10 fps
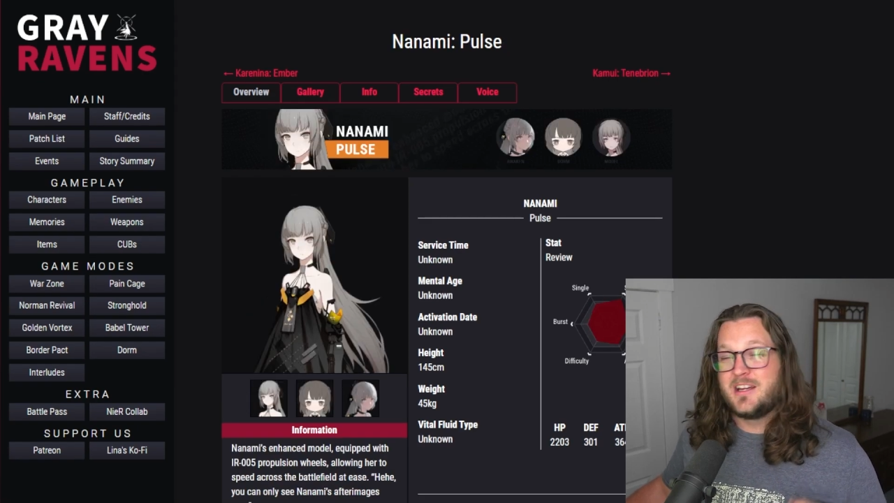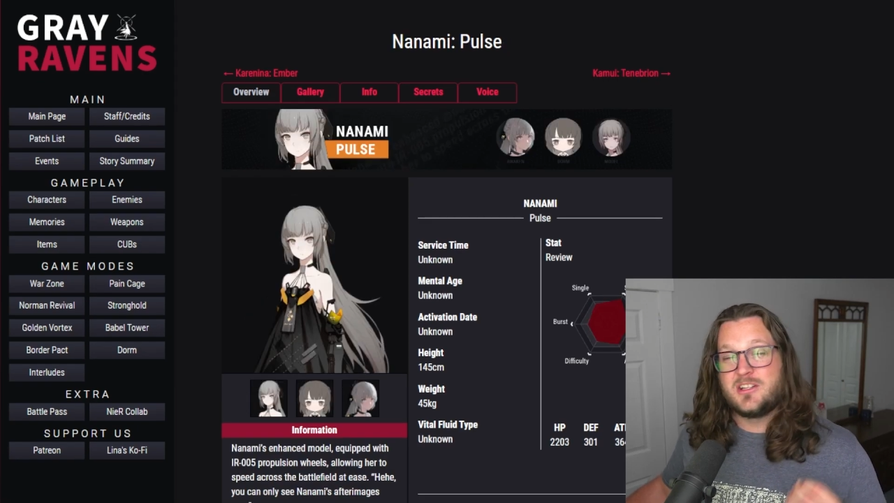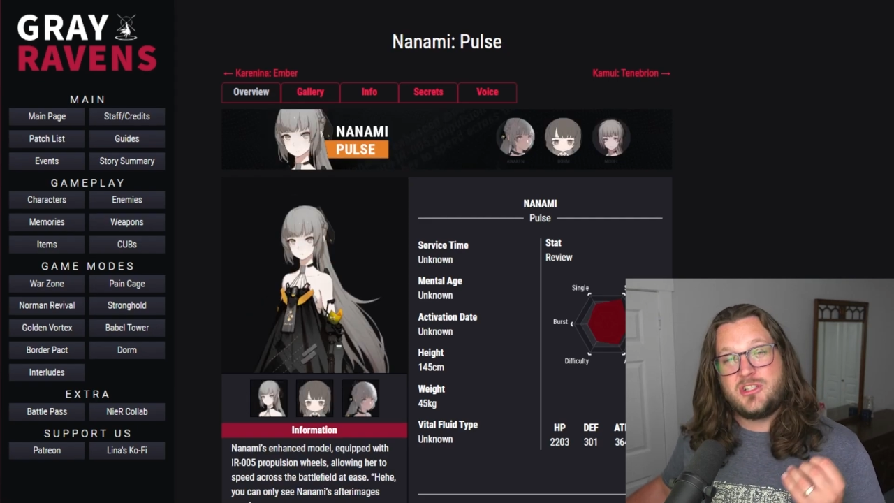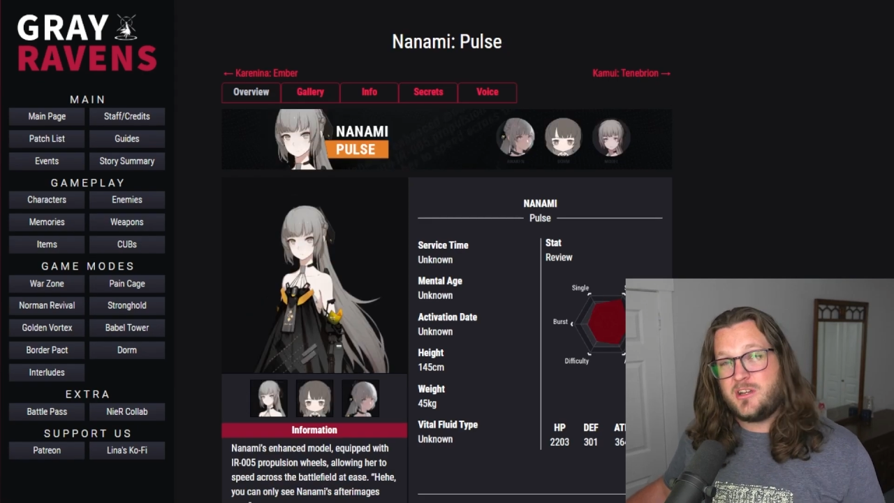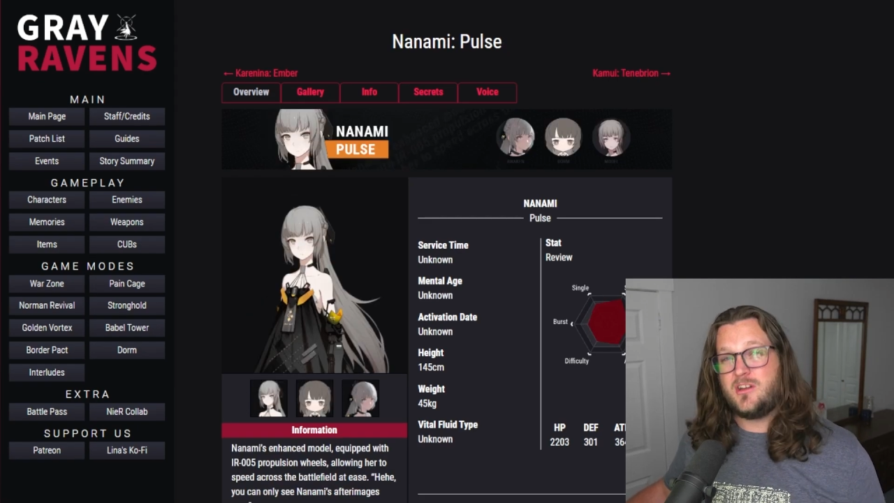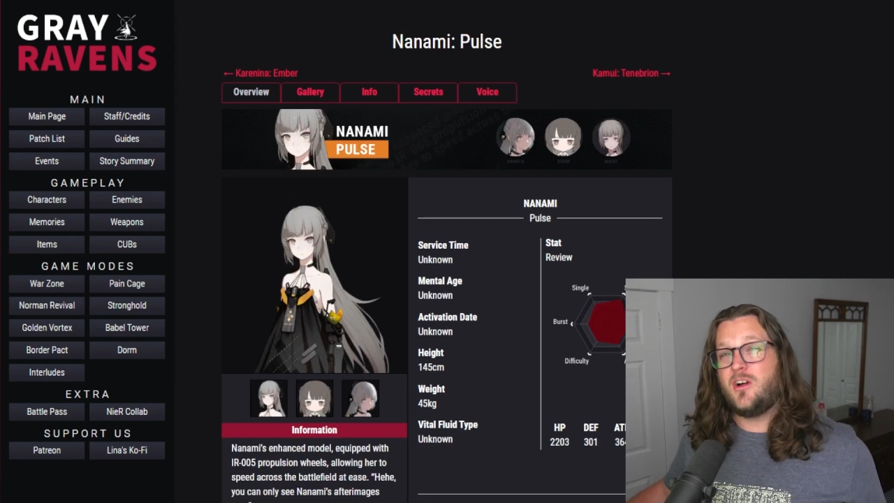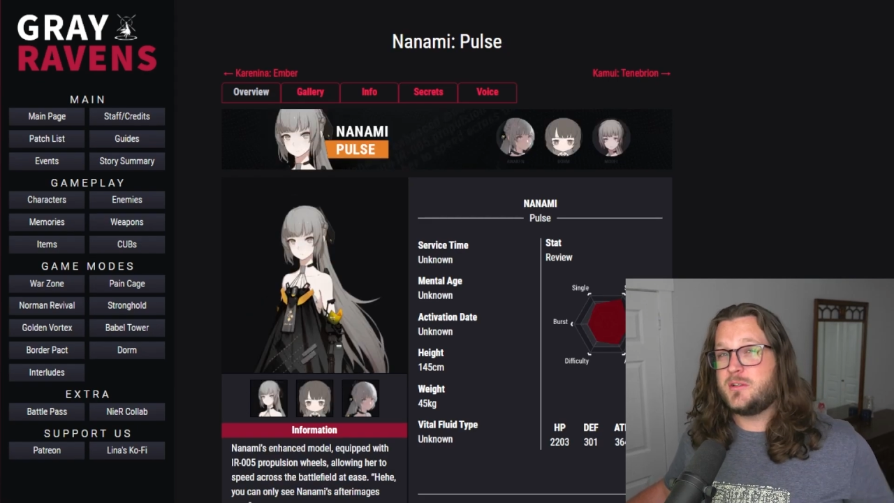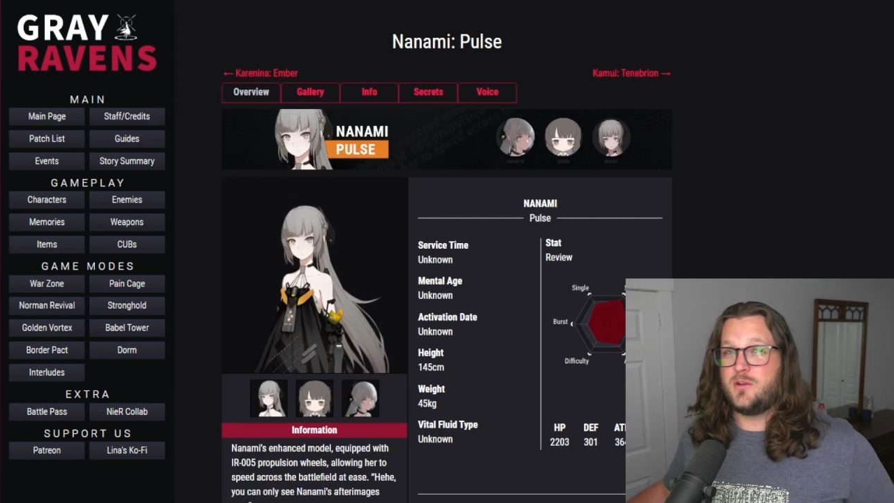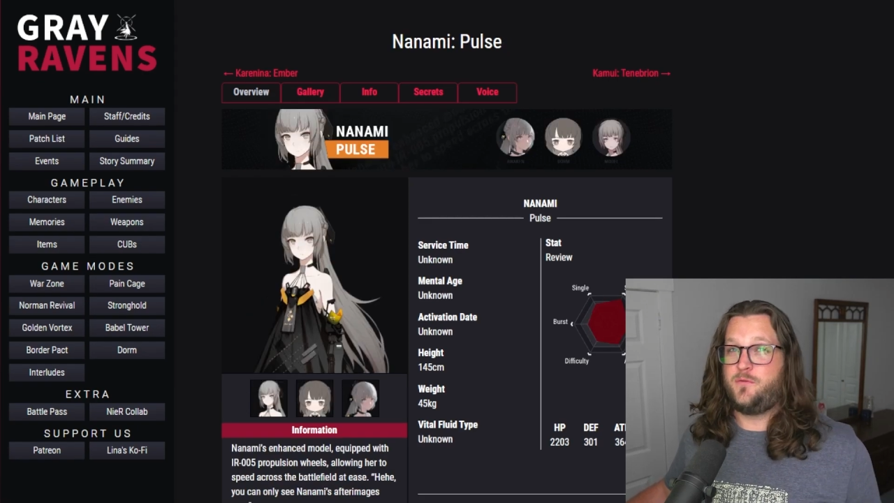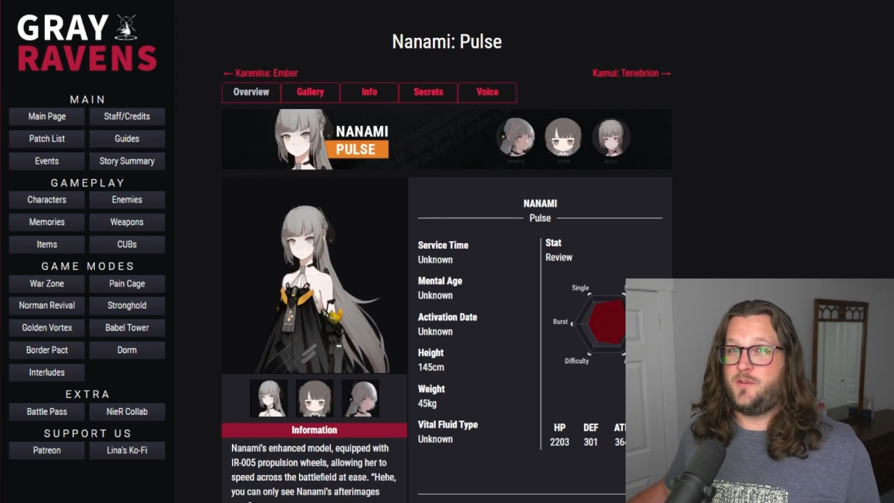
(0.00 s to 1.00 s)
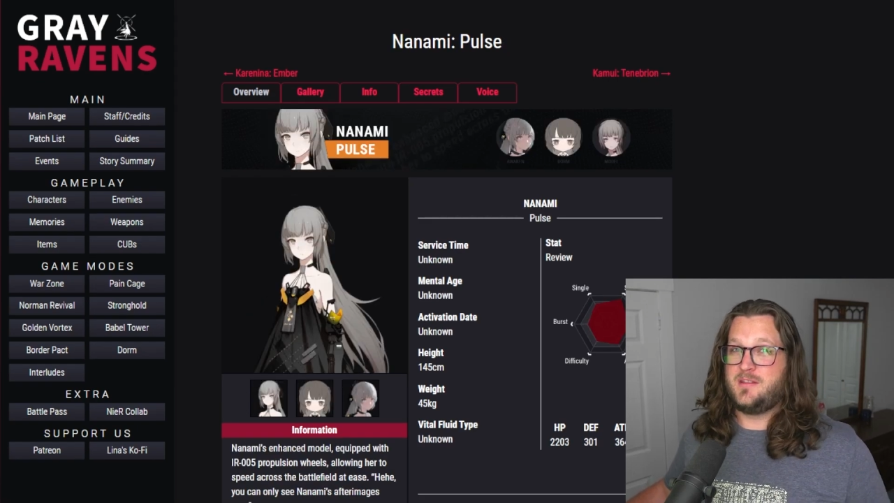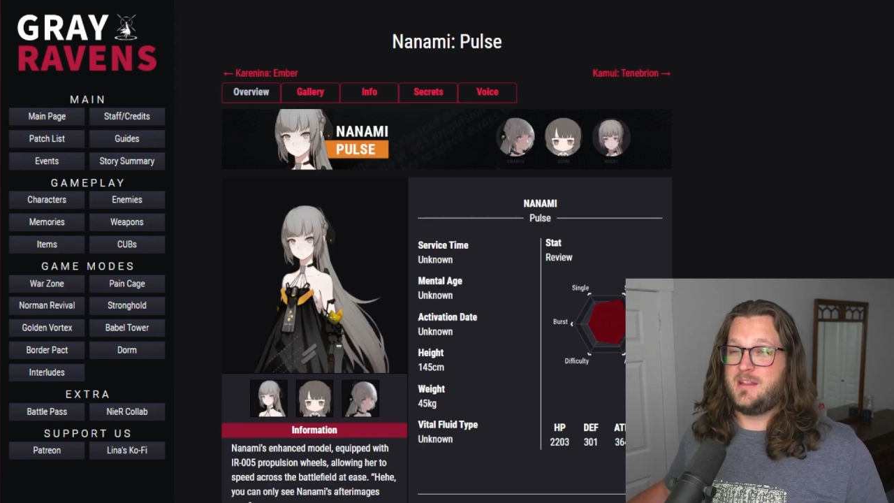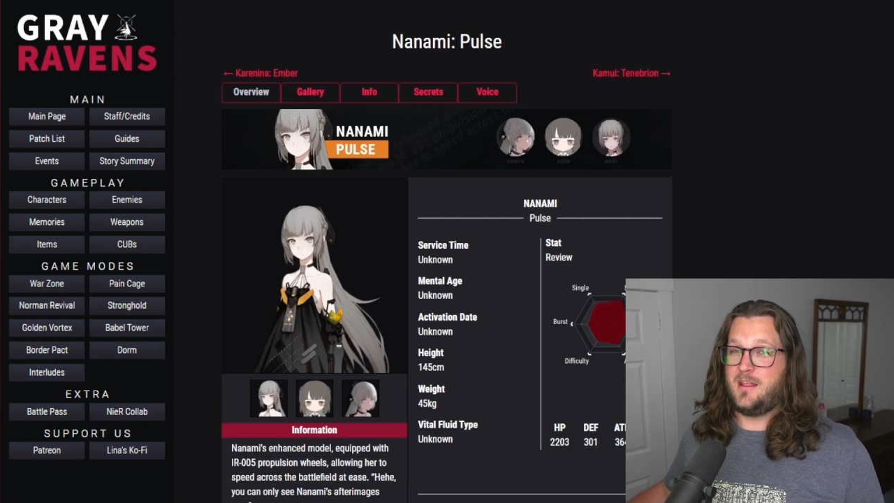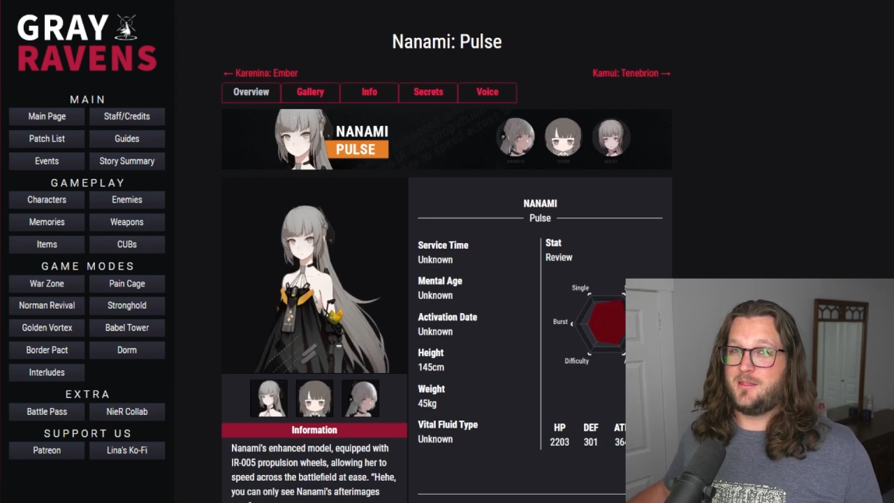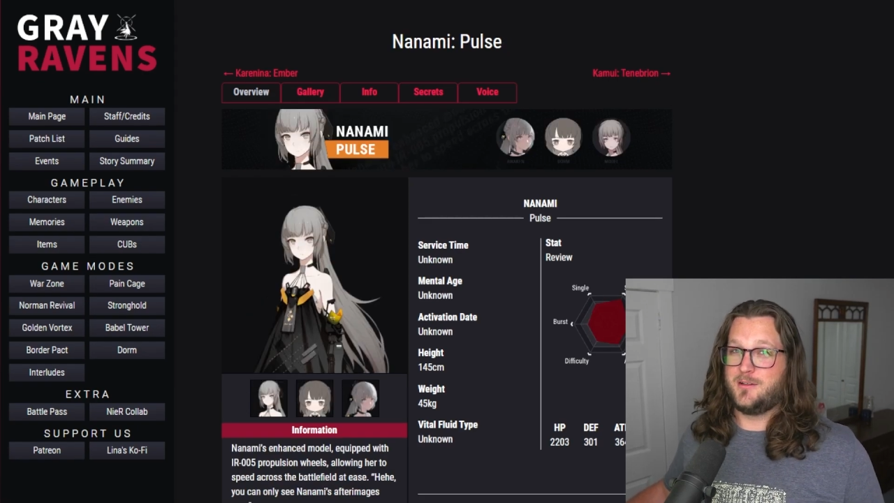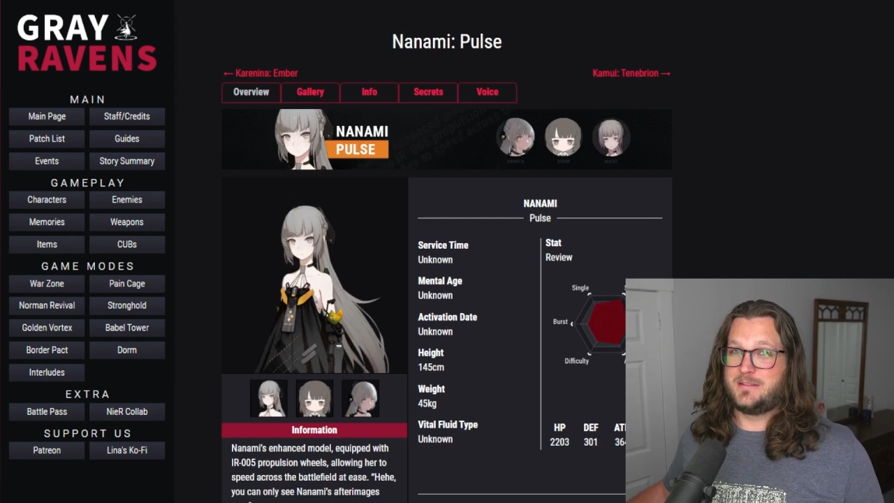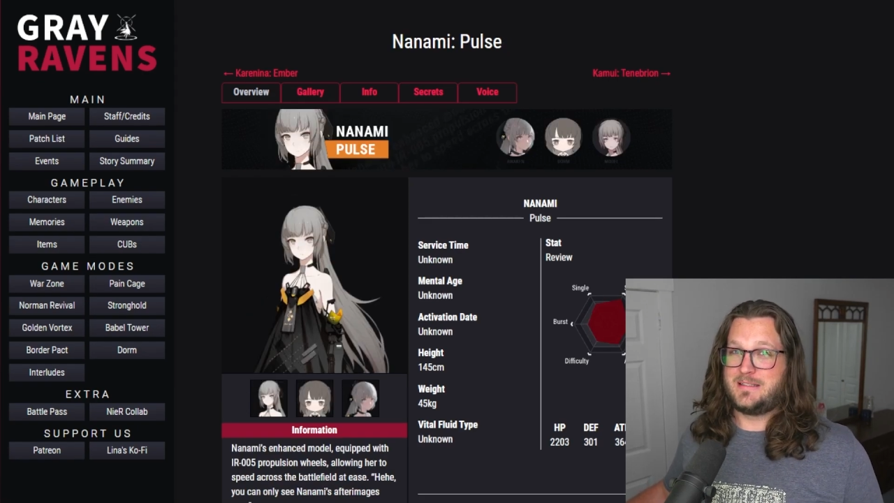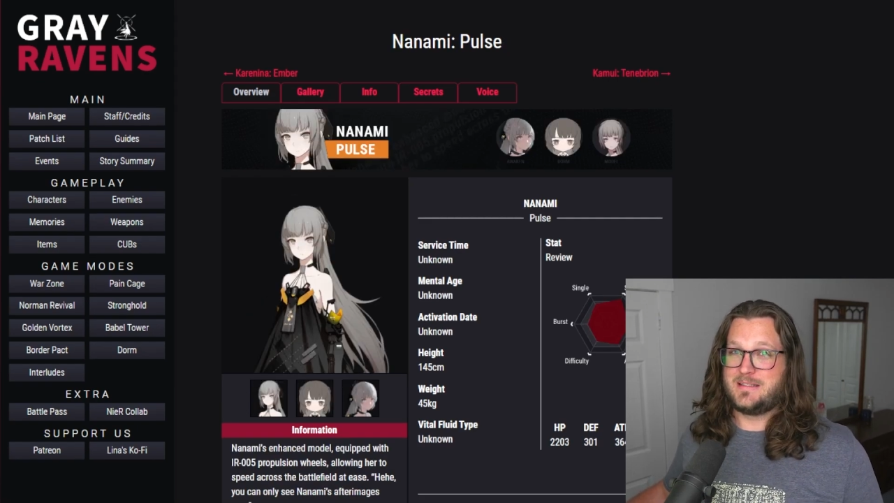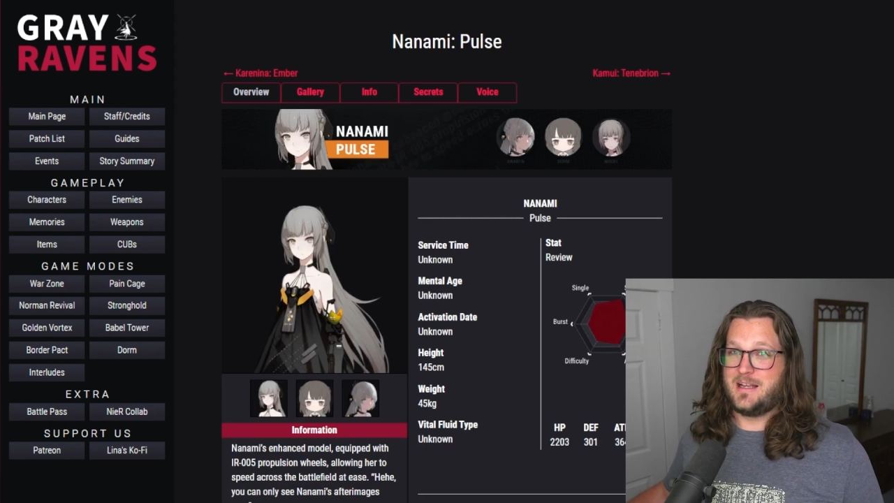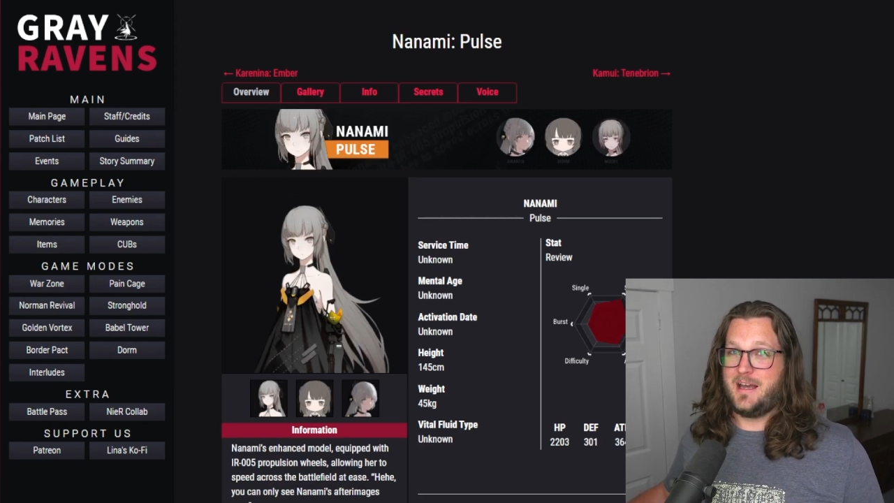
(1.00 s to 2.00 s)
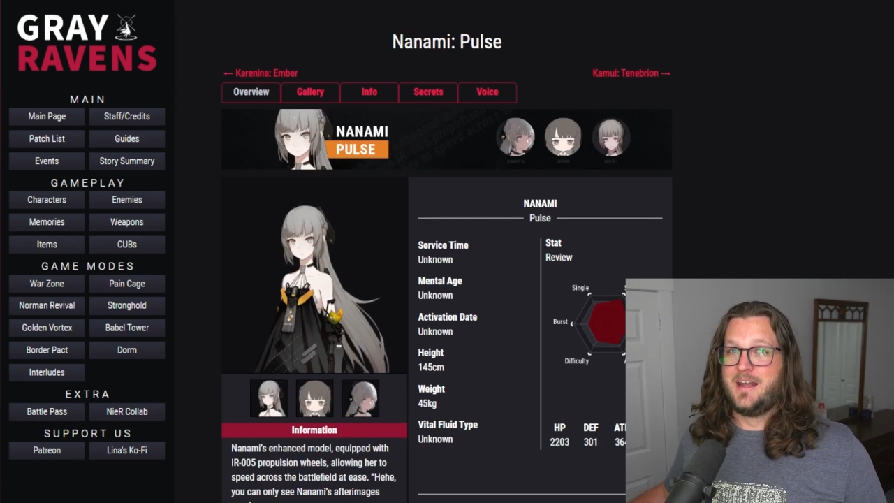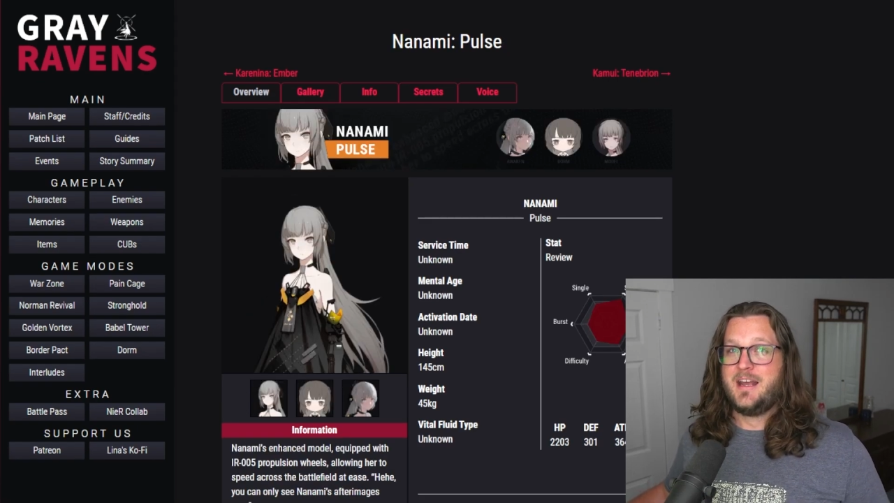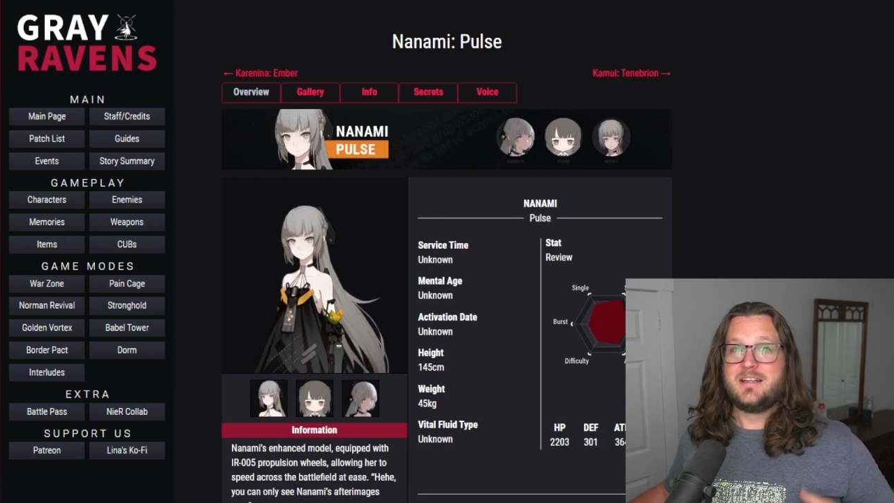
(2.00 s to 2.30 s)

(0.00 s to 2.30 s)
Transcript: she could also fit in that 3rd slot,